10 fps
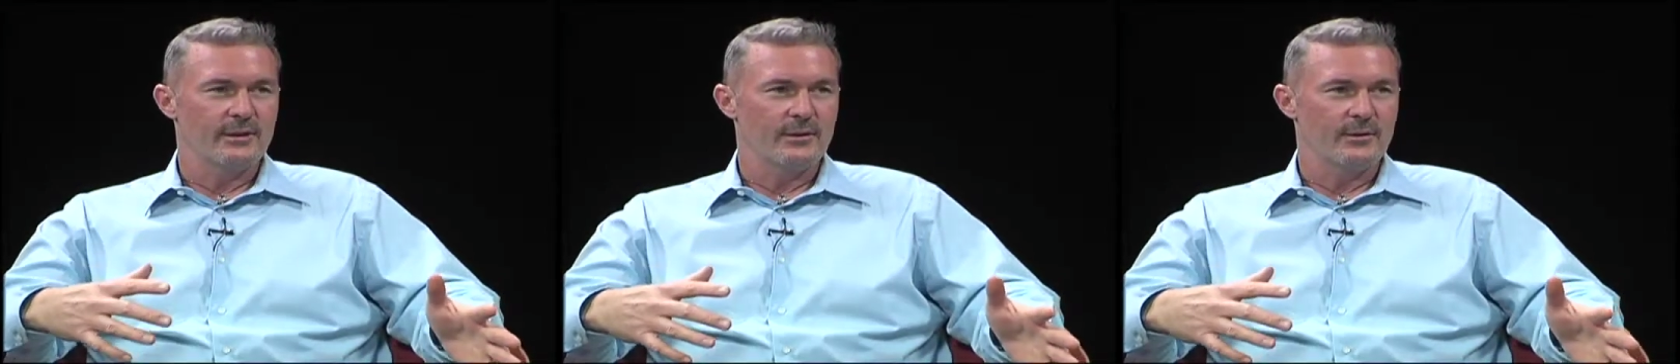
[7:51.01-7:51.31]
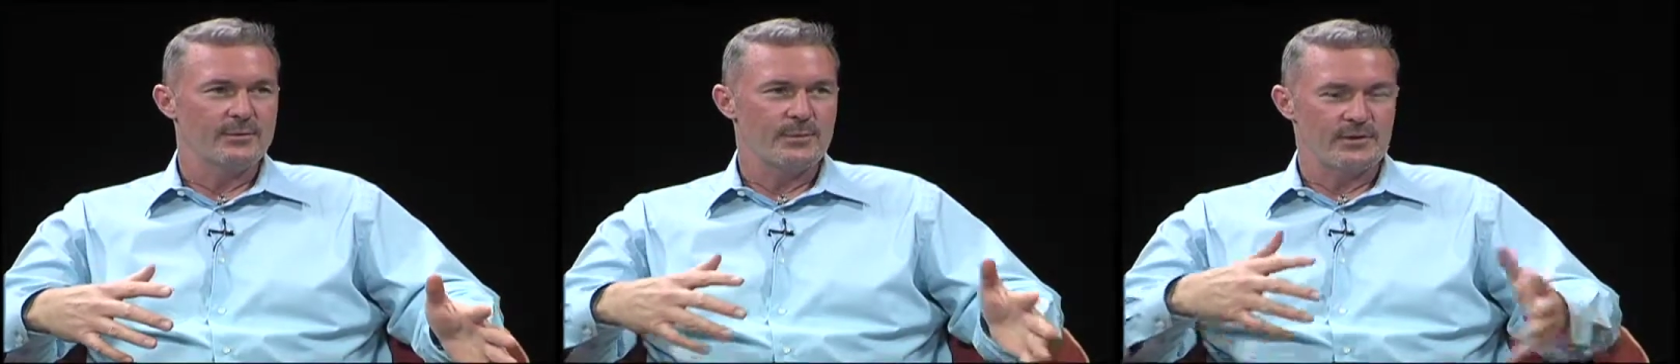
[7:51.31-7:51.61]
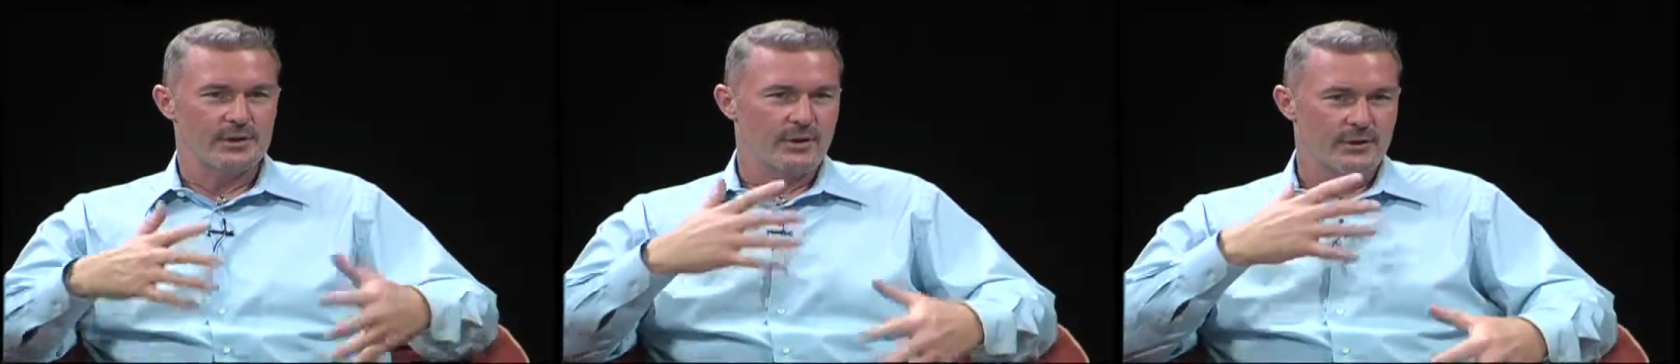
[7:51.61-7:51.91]
You know,
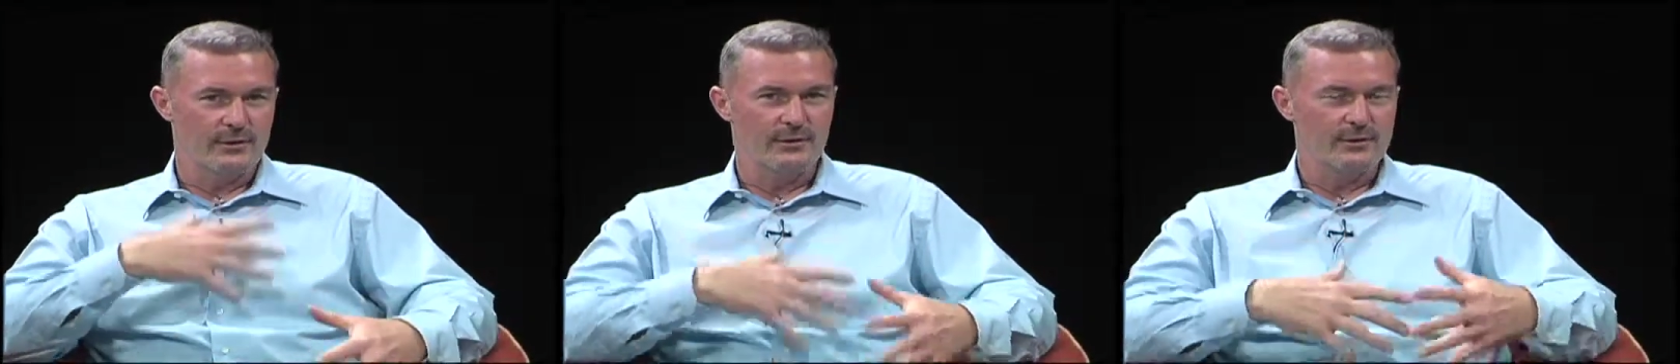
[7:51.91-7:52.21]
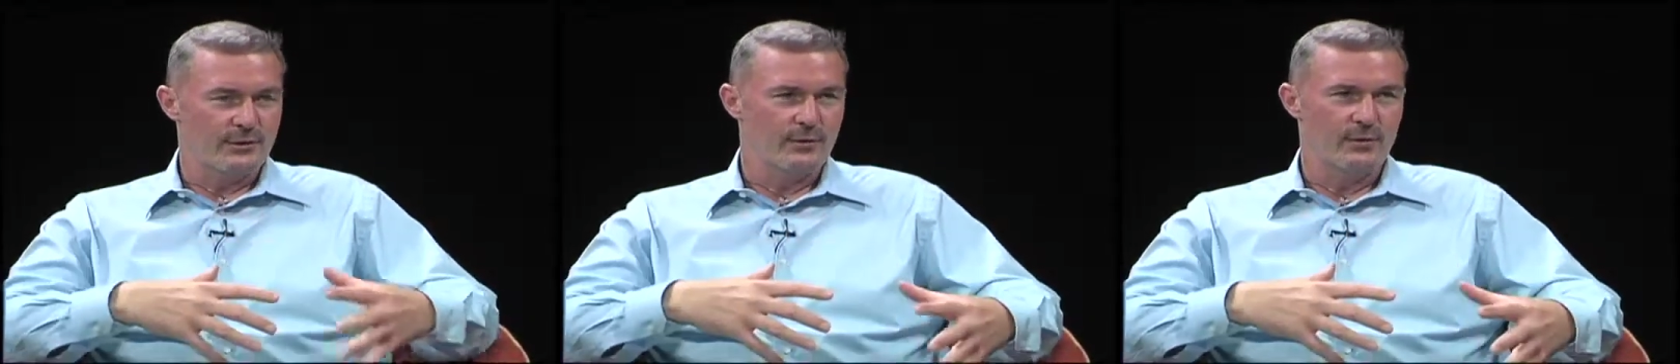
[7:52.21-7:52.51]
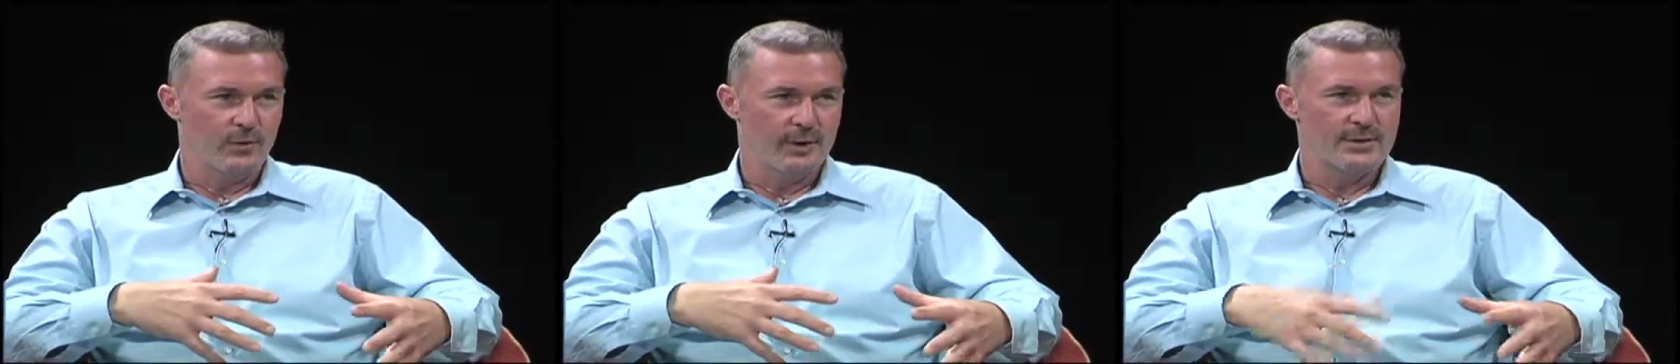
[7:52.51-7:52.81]
especially all your
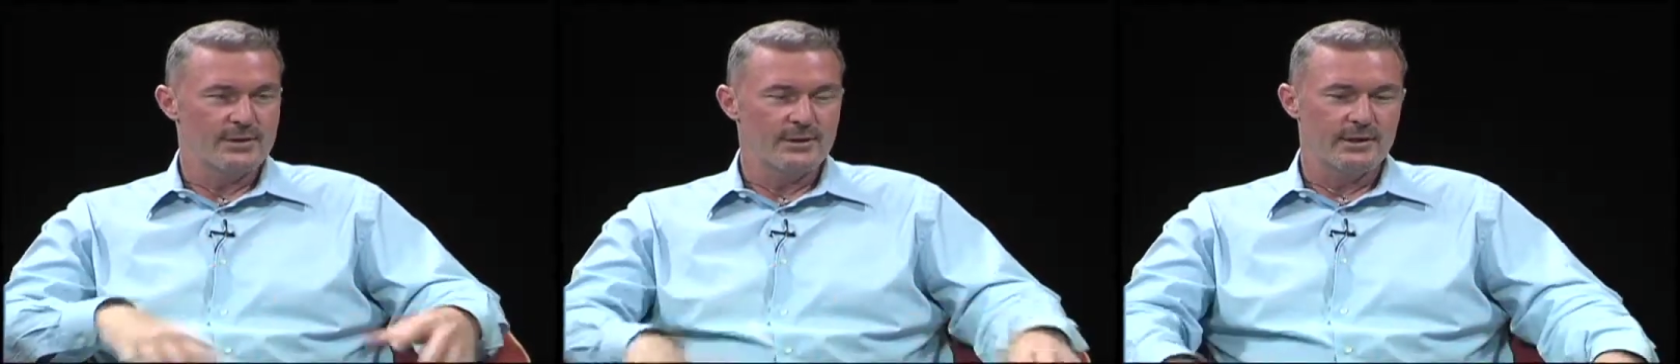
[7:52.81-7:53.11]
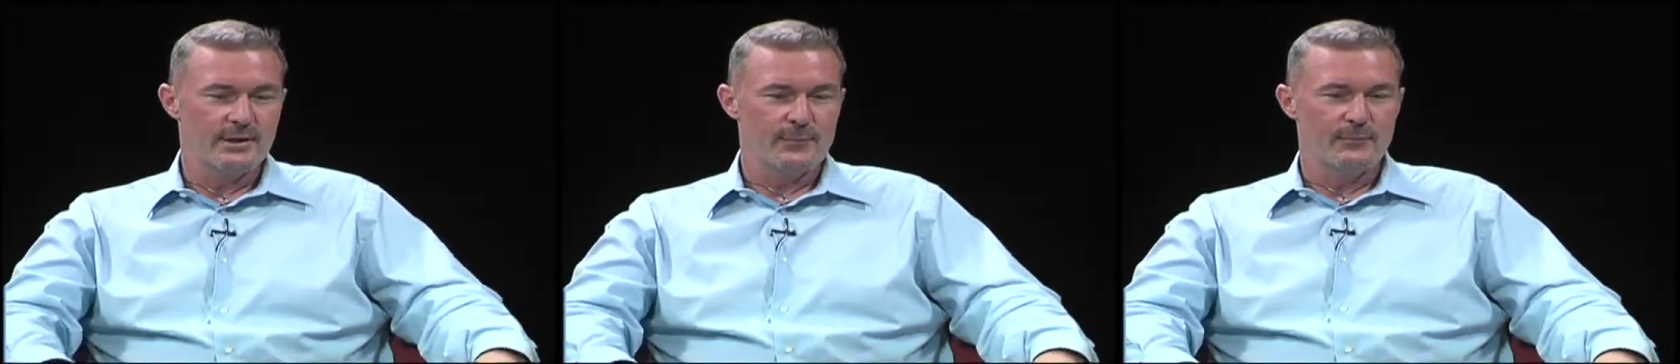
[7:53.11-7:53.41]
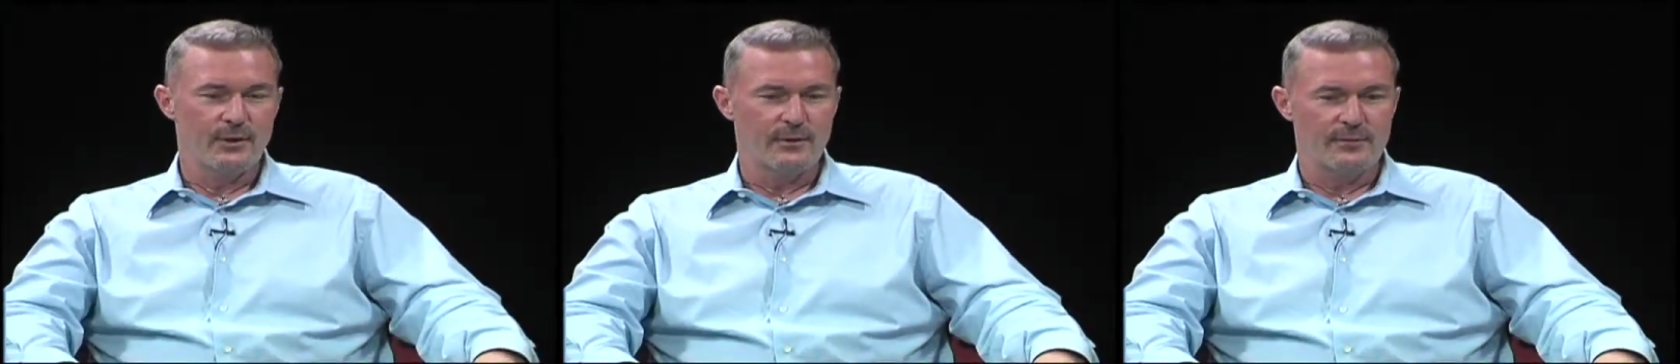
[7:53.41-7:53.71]
internal organs
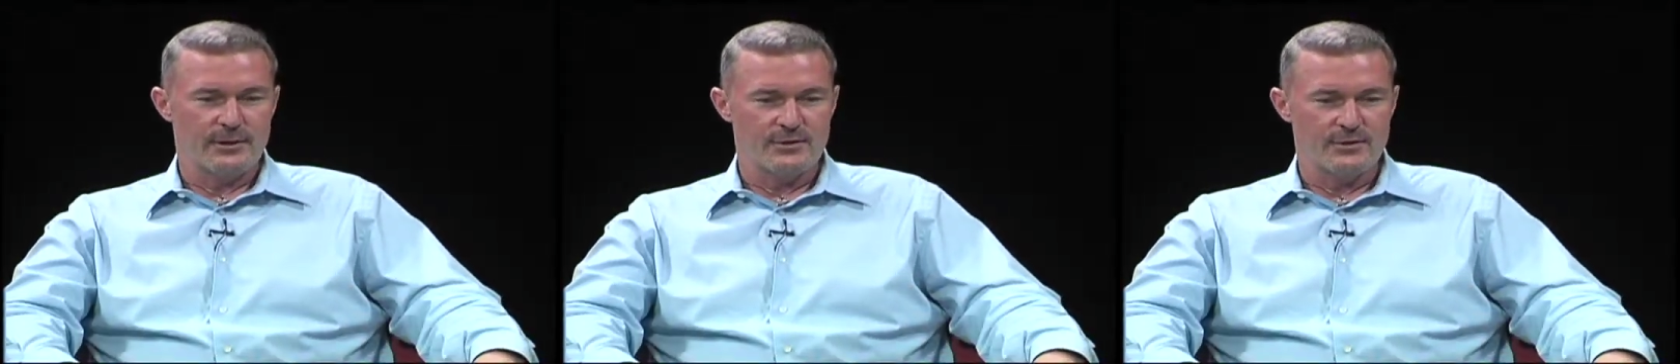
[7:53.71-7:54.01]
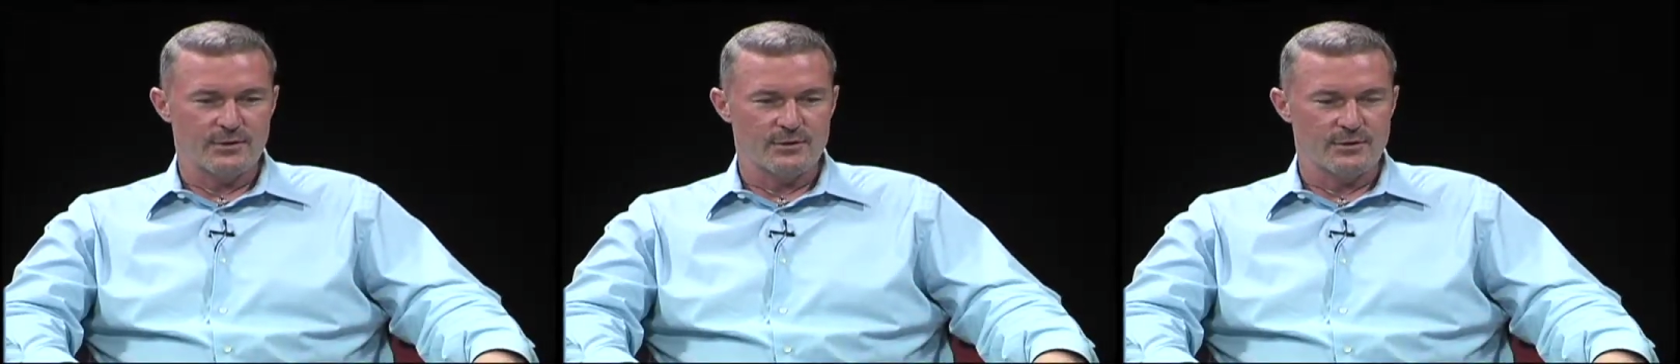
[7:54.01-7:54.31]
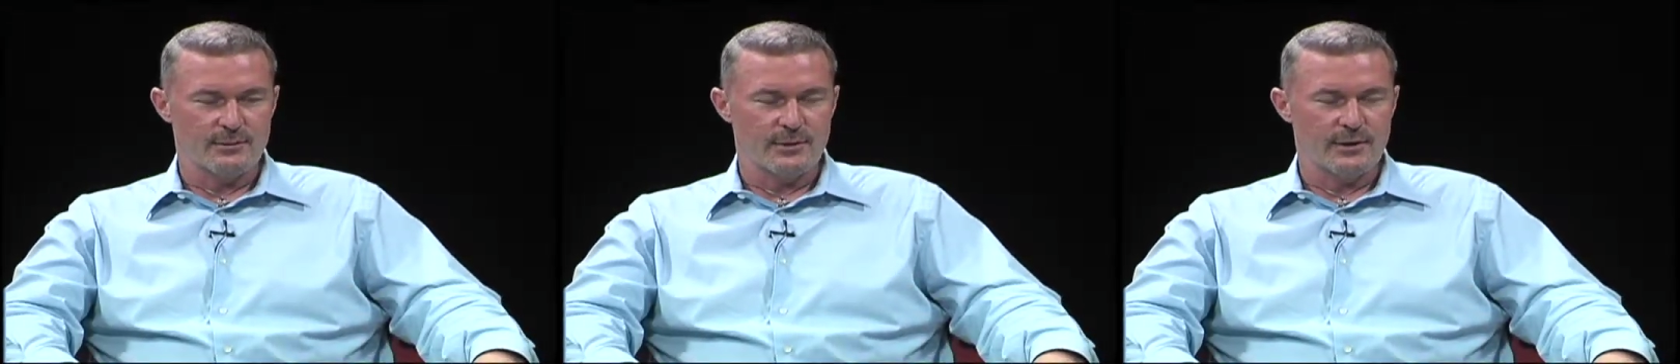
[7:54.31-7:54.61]
are affected
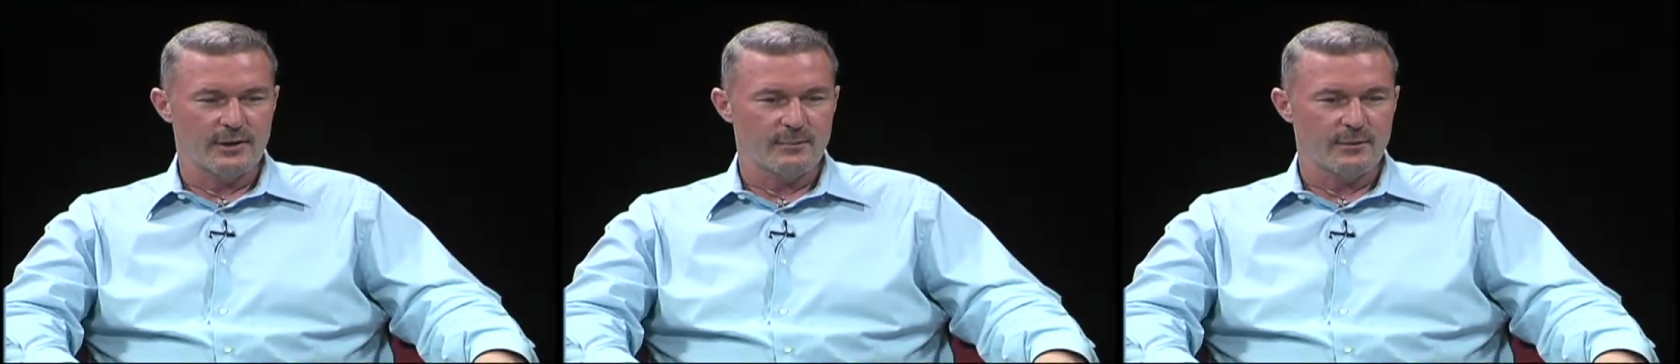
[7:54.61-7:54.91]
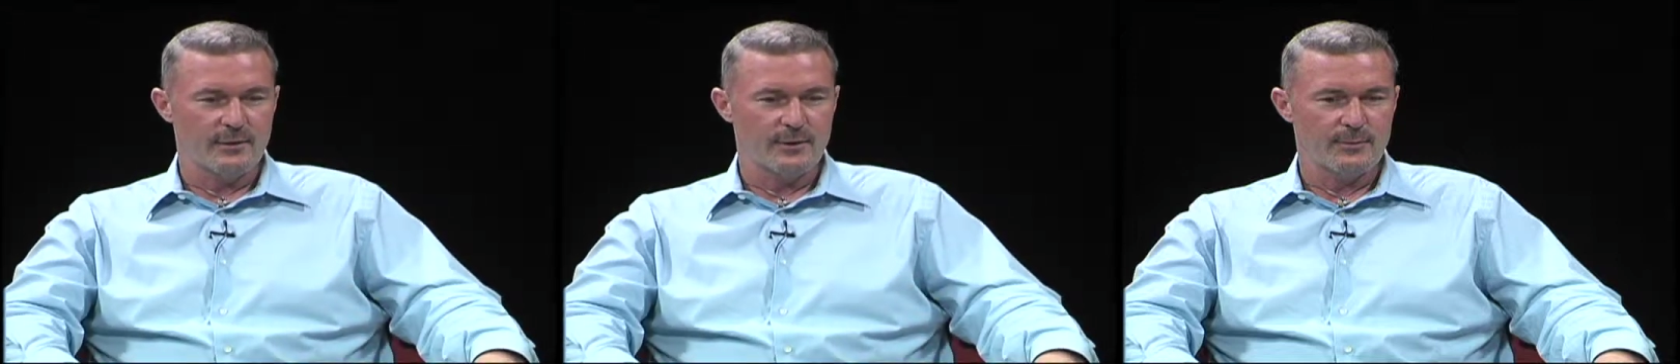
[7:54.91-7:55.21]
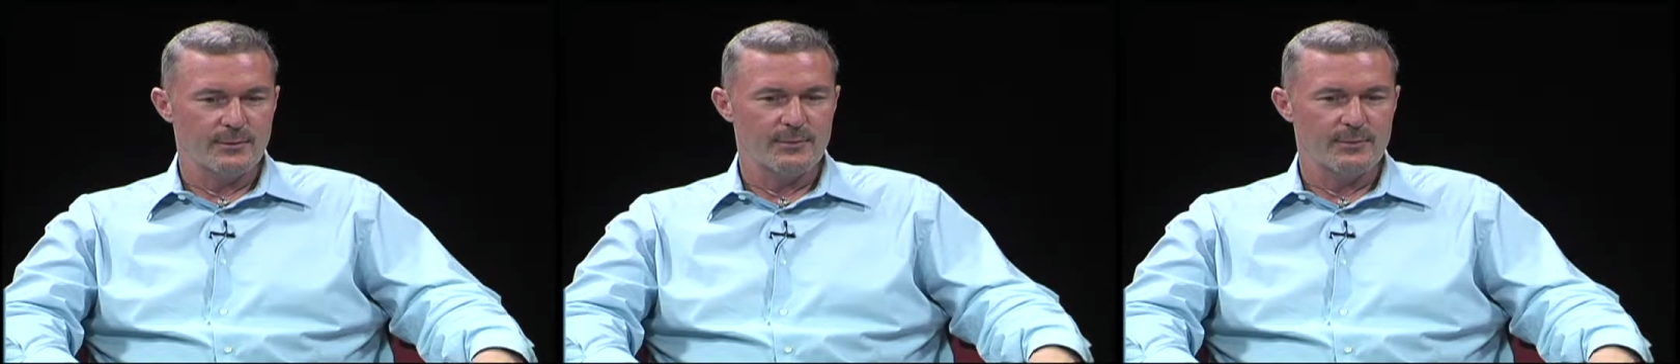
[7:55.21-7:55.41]
seriously by the chemotherapy.